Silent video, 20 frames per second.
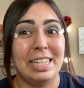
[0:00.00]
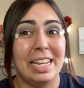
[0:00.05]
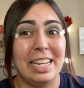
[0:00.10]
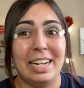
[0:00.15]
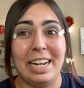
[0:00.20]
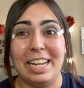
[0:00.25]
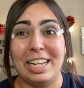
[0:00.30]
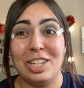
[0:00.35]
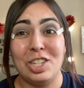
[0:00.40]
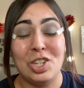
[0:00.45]
than
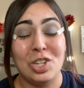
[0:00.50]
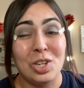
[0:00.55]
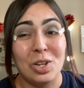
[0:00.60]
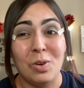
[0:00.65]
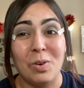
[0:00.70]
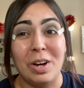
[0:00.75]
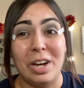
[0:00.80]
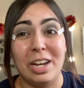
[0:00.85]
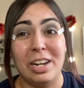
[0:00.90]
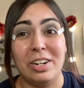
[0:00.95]
like
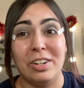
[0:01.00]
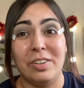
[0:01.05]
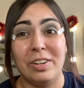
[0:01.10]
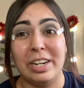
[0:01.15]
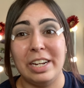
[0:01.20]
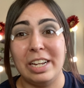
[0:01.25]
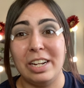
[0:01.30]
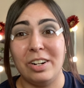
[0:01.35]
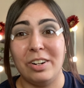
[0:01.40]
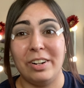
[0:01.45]

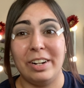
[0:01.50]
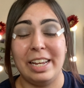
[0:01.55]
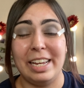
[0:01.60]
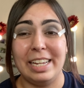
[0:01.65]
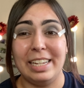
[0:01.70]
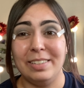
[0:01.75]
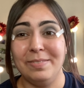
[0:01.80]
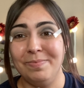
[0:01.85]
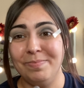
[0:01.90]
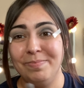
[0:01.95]
200 or like